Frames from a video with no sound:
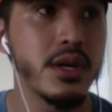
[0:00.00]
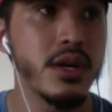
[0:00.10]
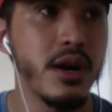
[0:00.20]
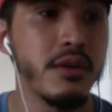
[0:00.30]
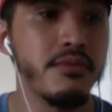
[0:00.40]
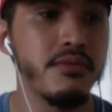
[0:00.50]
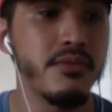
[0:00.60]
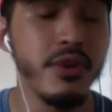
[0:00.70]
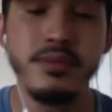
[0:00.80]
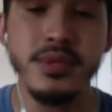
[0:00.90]

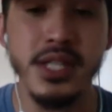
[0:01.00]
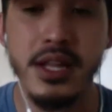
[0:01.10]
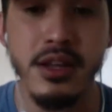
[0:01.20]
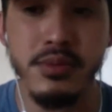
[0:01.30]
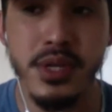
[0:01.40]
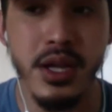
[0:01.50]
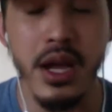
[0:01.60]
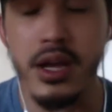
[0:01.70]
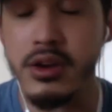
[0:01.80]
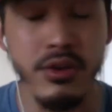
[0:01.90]
for him to stand up to that, I
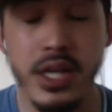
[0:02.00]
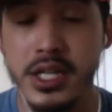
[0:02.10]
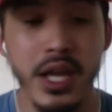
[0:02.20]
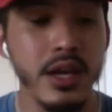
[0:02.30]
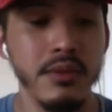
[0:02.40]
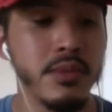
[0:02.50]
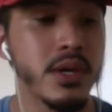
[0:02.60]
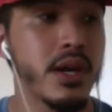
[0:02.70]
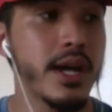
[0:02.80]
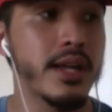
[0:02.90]
congratulate him.
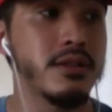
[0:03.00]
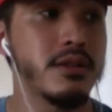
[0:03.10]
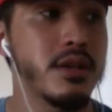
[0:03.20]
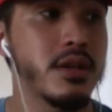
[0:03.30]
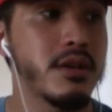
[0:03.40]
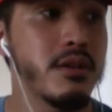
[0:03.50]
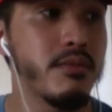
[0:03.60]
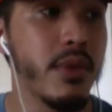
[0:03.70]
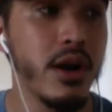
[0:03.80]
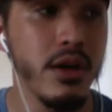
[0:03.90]
And
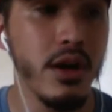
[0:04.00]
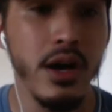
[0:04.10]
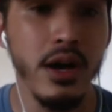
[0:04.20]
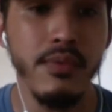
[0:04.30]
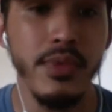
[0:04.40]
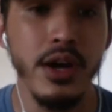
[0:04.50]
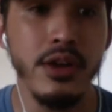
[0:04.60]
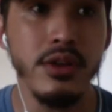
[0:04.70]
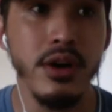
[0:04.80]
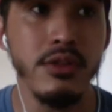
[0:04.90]

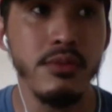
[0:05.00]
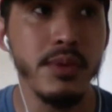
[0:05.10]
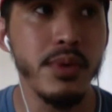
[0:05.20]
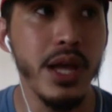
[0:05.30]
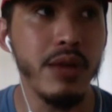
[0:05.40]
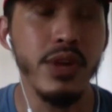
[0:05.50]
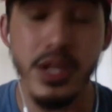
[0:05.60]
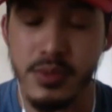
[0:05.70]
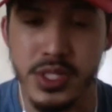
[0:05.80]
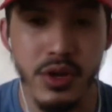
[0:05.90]
other people like
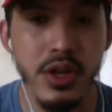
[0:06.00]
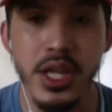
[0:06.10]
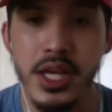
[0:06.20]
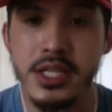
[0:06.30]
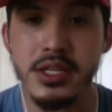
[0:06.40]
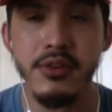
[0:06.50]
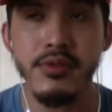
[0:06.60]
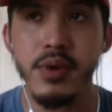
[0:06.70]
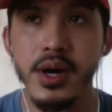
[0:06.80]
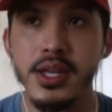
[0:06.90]
Raheem Sterling is another
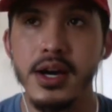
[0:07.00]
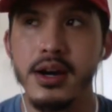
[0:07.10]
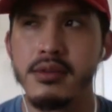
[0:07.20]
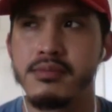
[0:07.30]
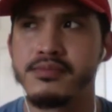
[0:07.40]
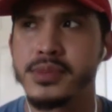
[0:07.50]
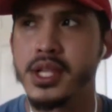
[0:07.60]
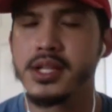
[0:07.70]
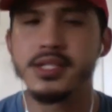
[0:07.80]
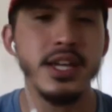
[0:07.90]
one.
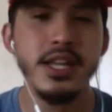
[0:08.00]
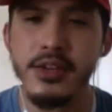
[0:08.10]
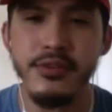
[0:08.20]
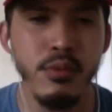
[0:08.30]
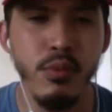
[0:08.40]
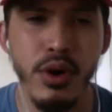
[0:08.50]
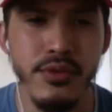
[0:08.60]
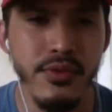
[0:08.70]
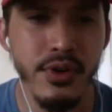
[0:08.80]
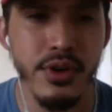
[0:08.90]
Deeney from
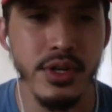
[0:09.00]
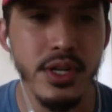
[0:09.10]
Watford.